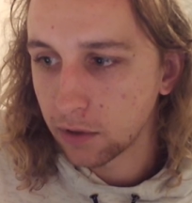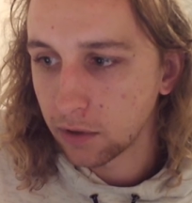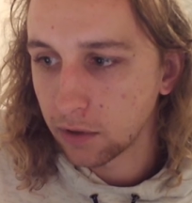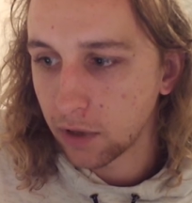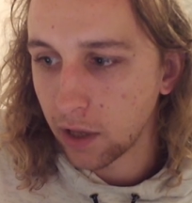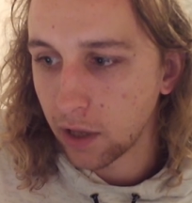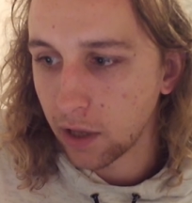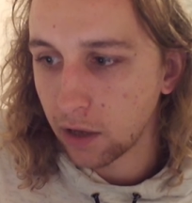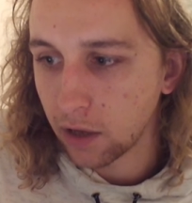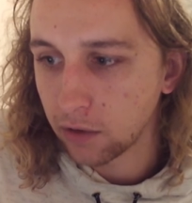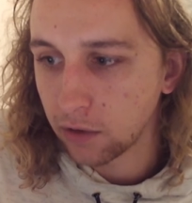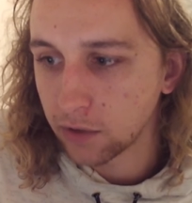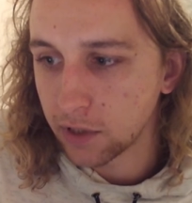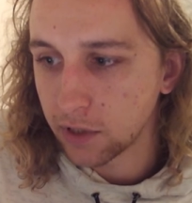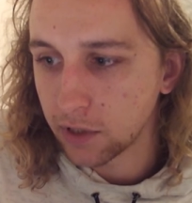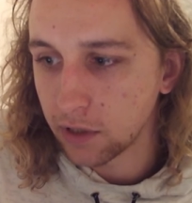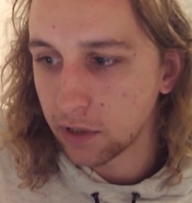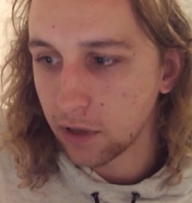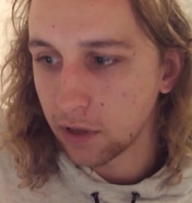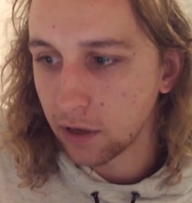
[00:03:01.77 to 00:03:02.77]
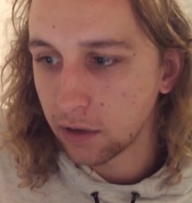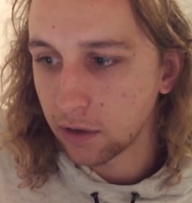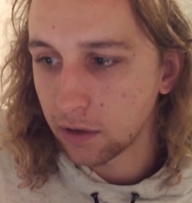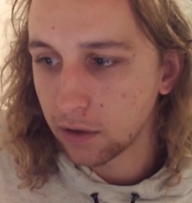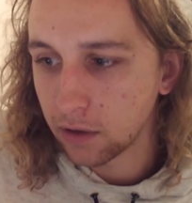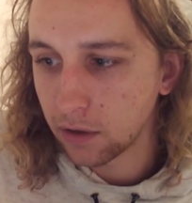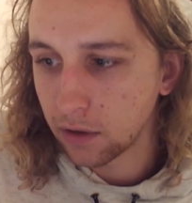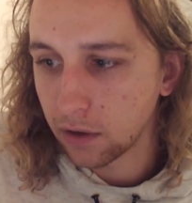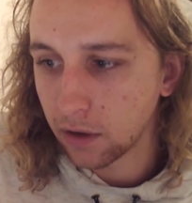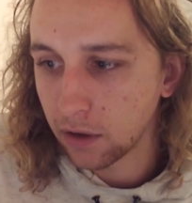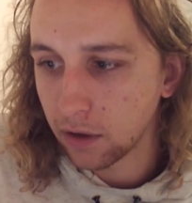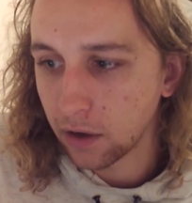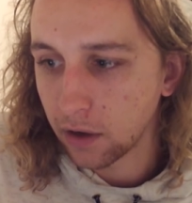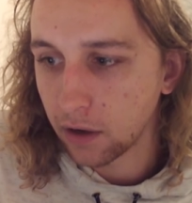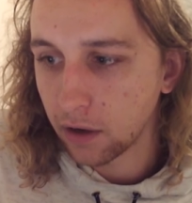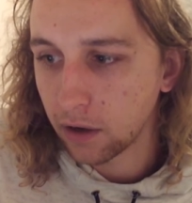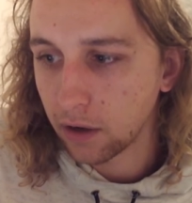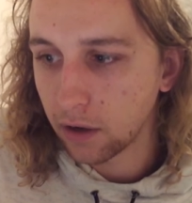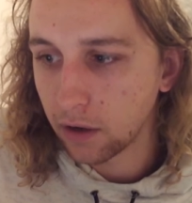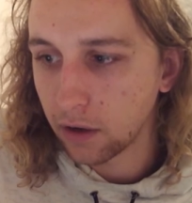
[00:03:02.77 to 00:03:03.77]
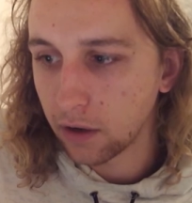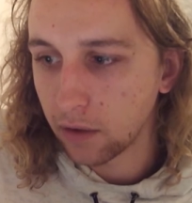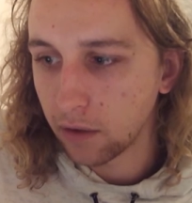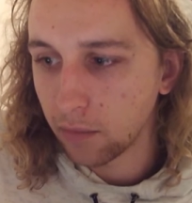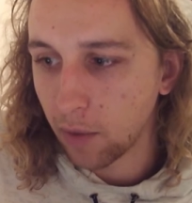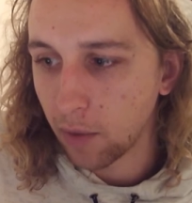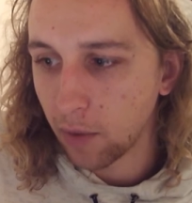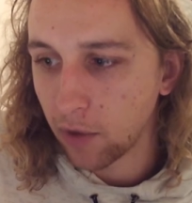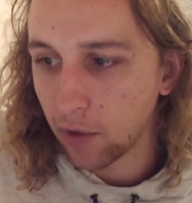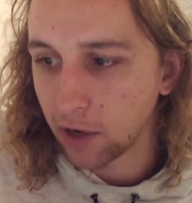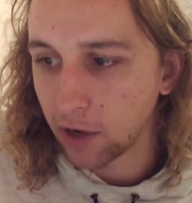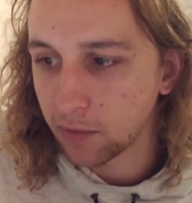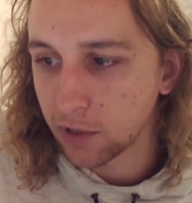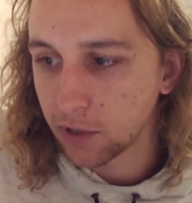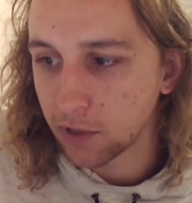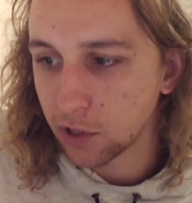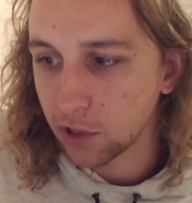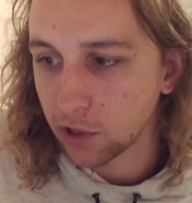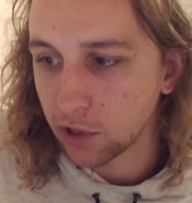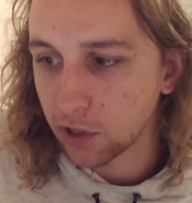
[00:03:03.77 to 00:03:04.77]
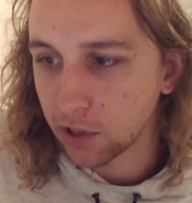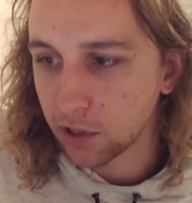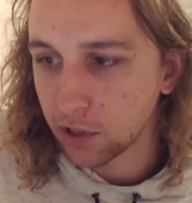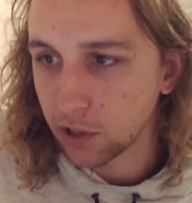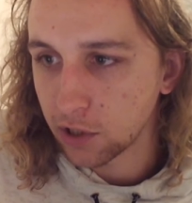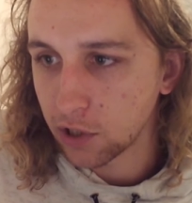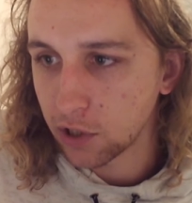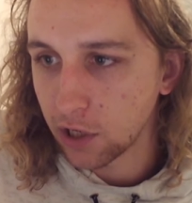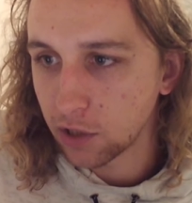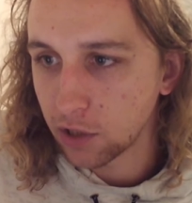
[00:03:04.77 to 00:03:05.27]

and you'll see that my body position doesn't change